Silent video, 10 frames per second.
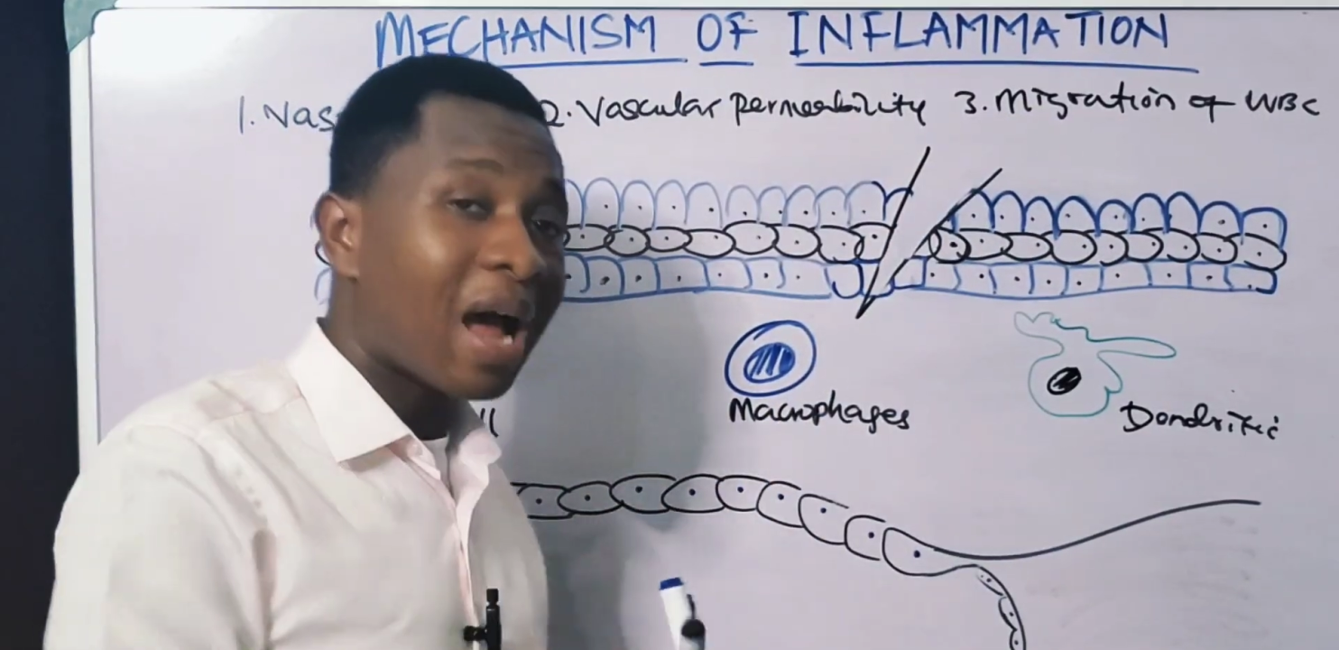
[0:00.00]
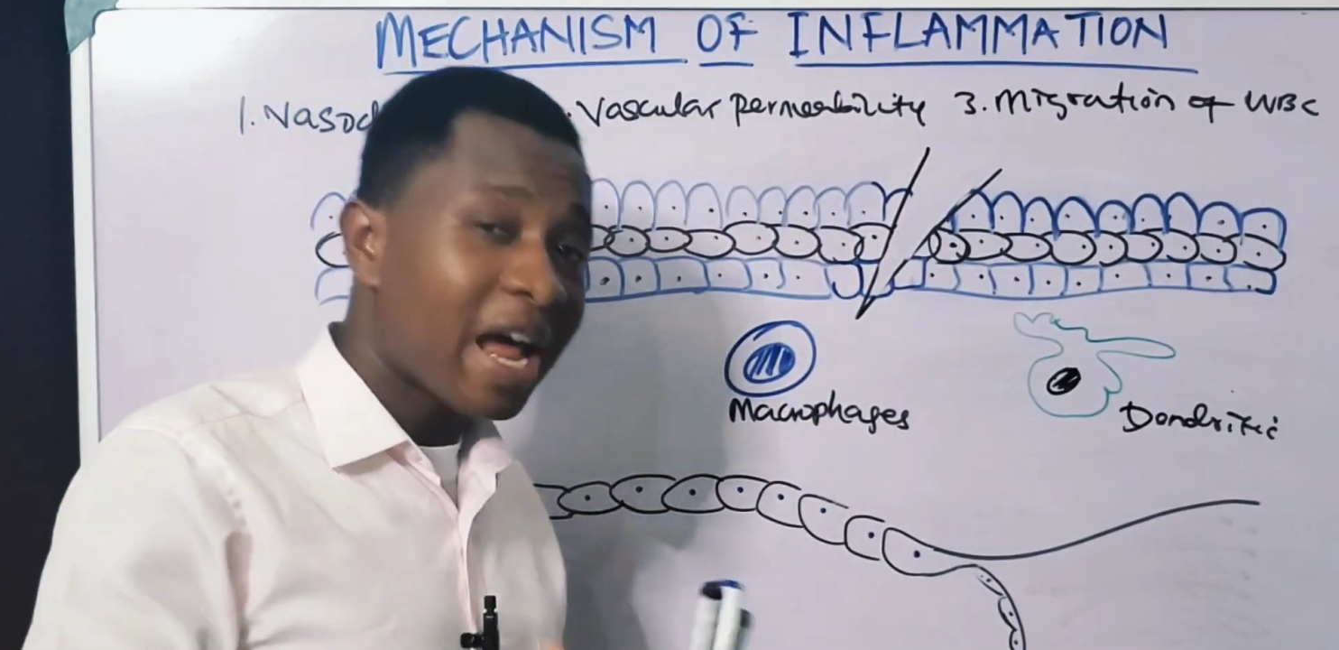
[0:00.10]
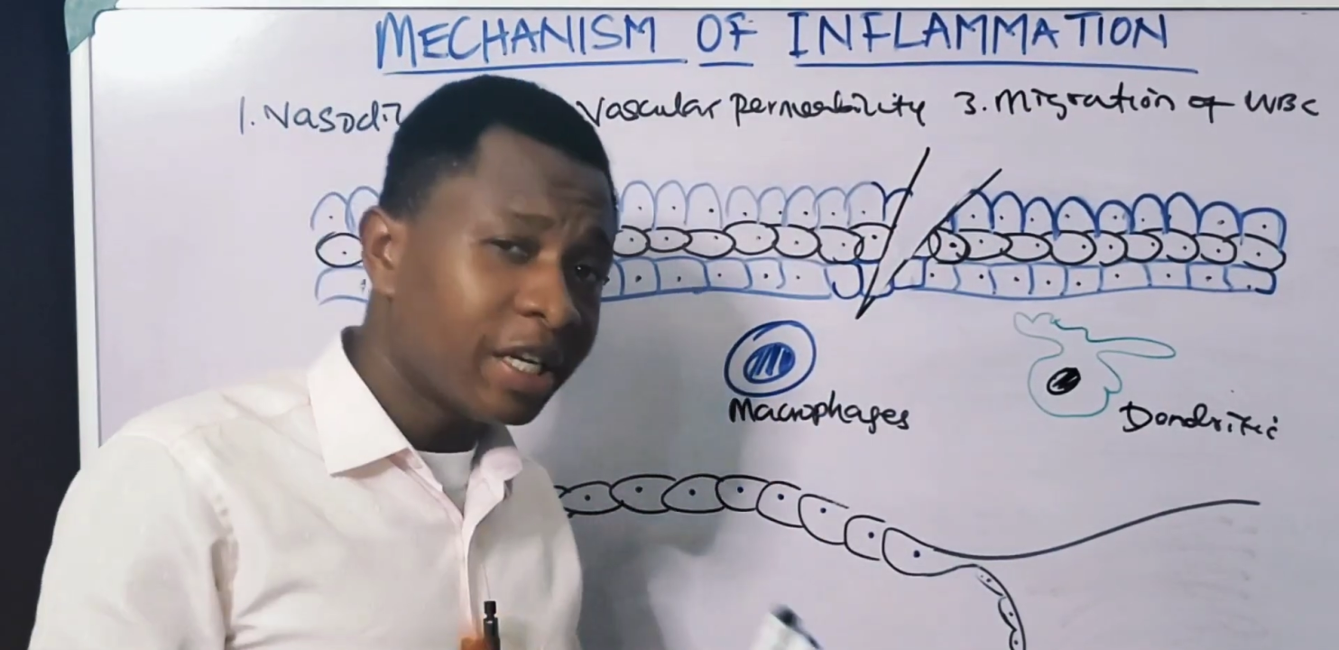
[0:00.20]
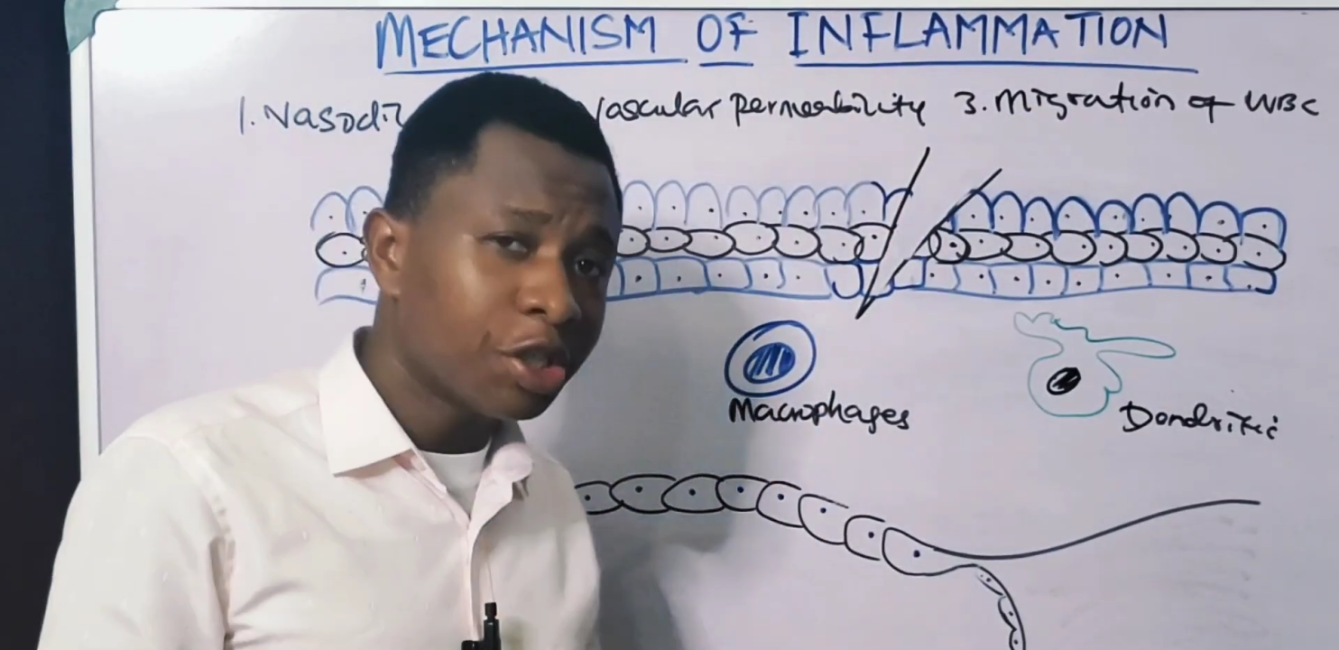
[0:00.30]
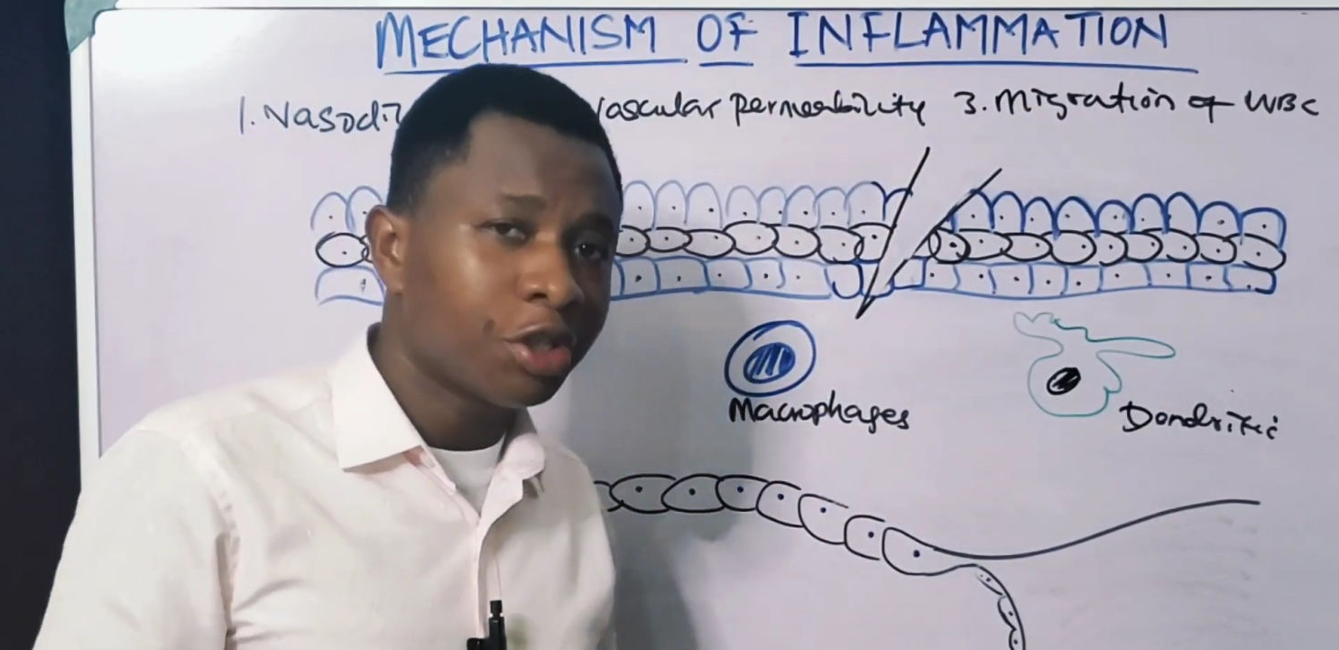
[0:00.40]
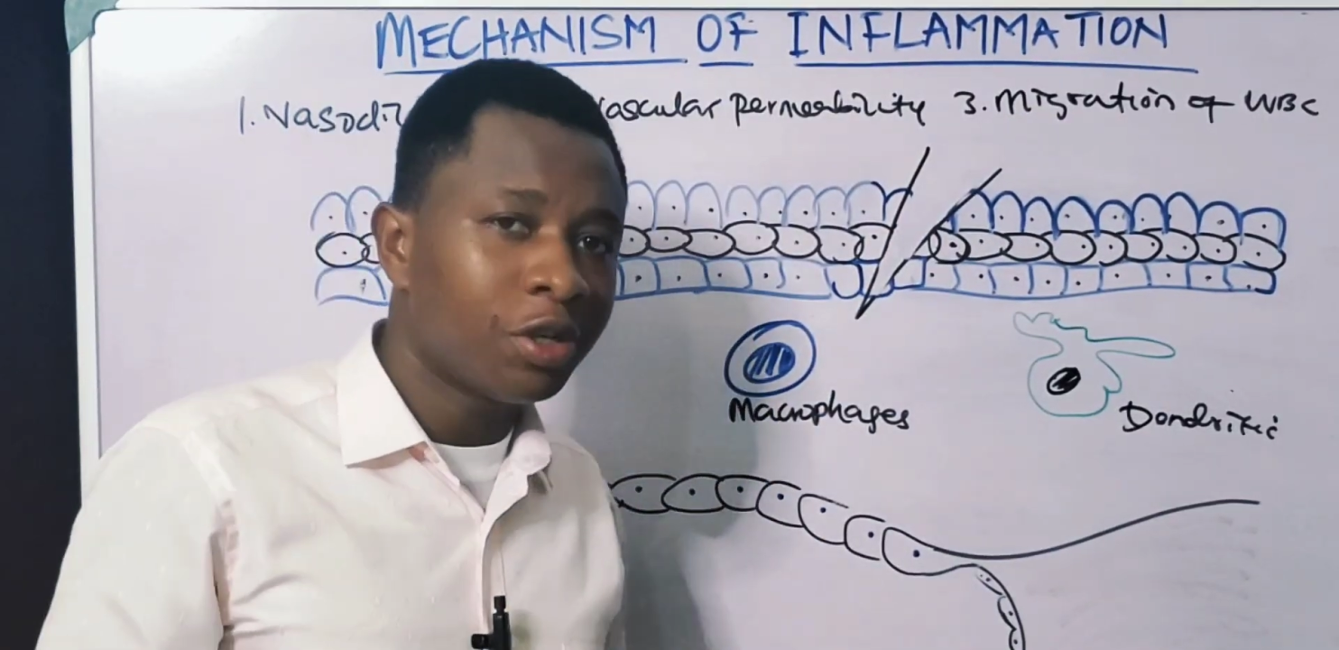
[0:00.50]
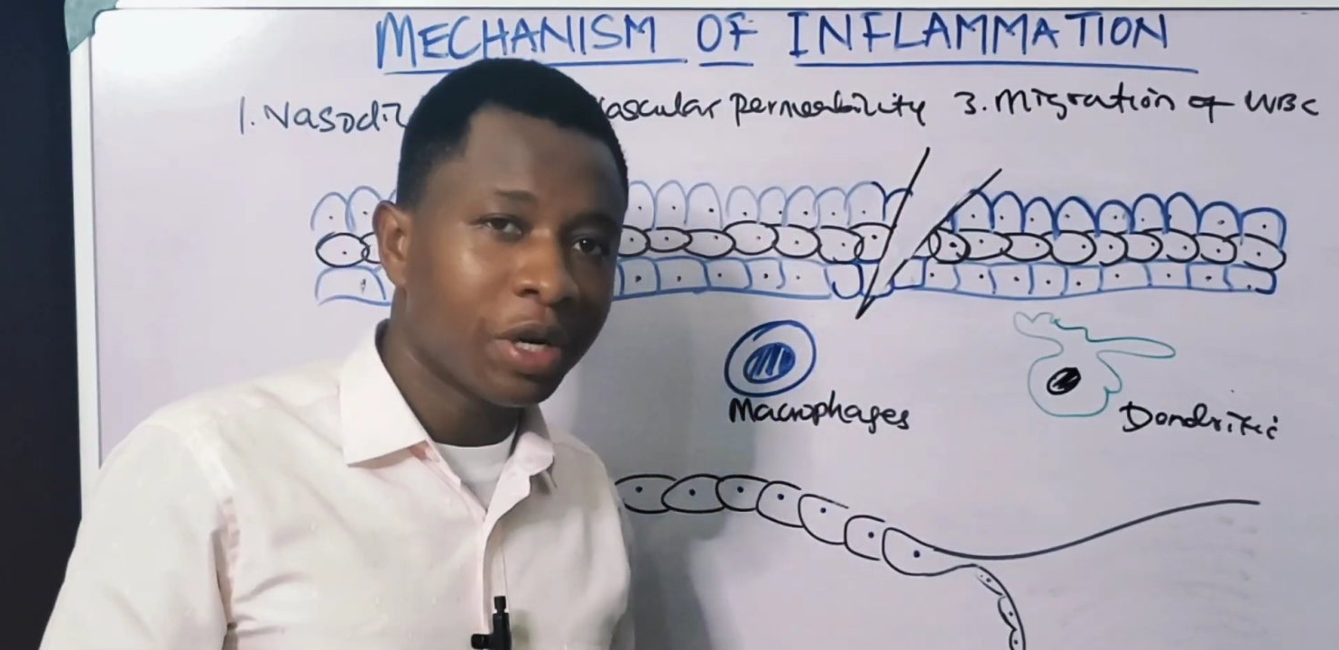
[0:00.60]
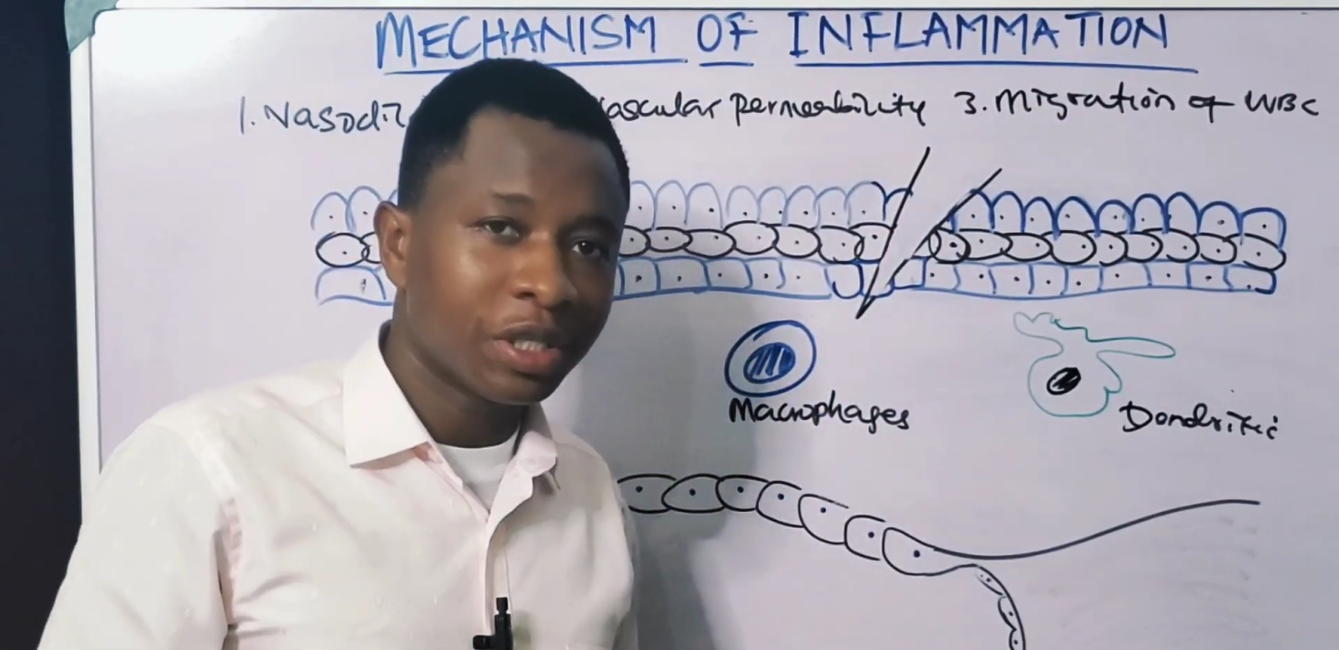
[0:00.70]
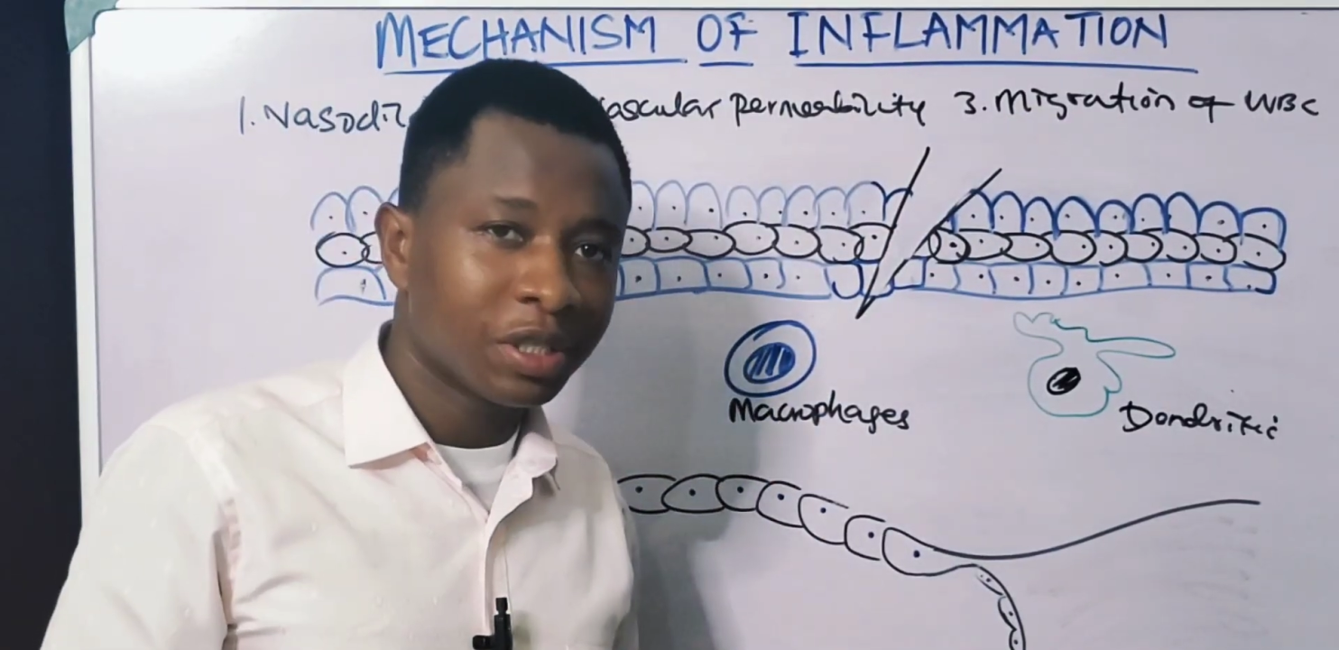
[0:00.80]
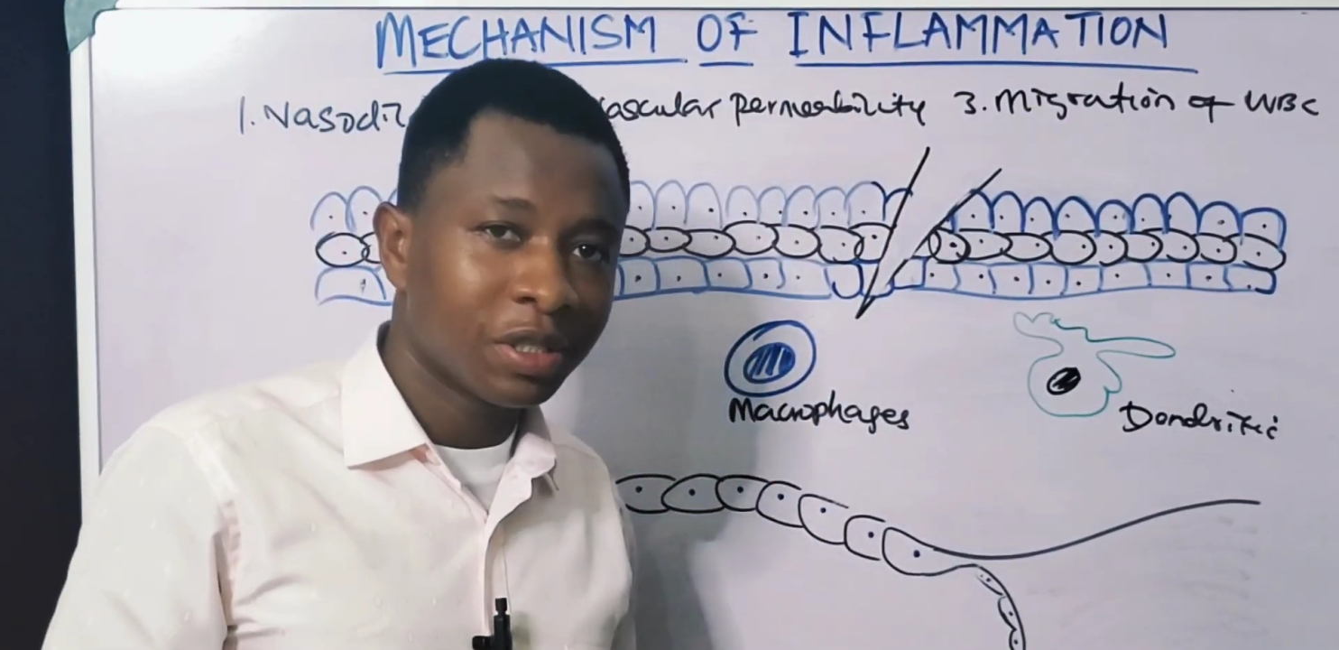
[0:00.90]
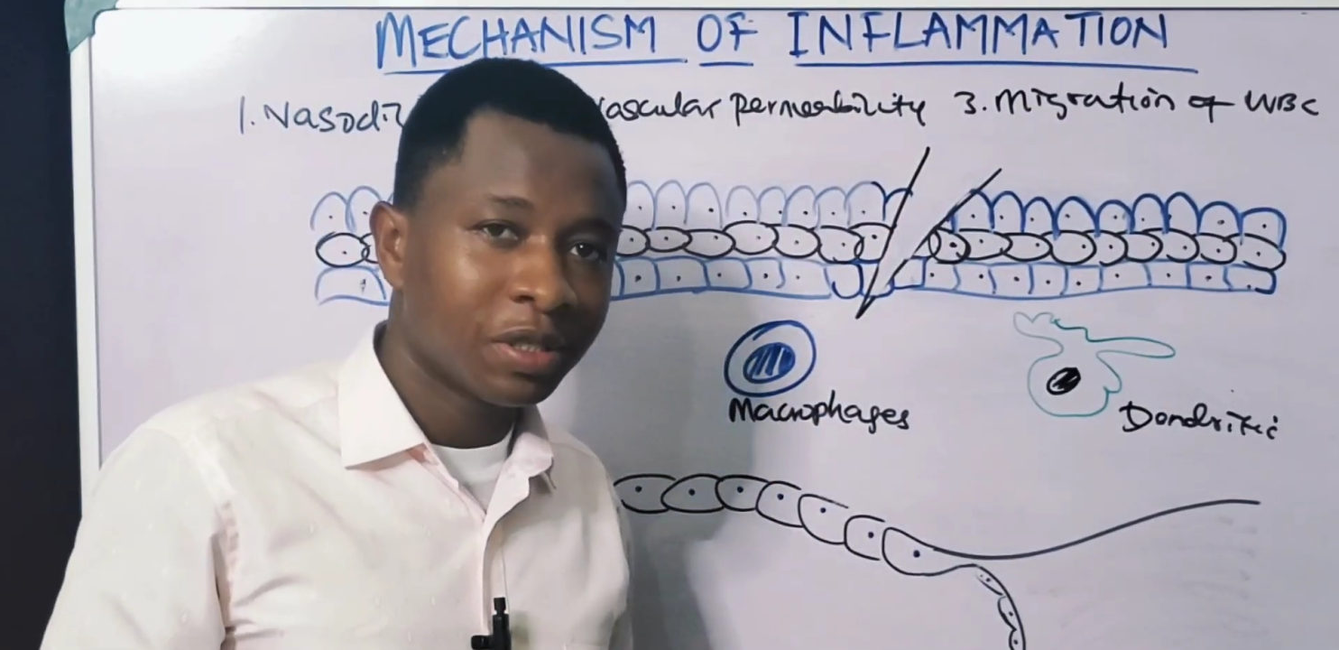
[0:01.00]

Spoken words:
are destroyed.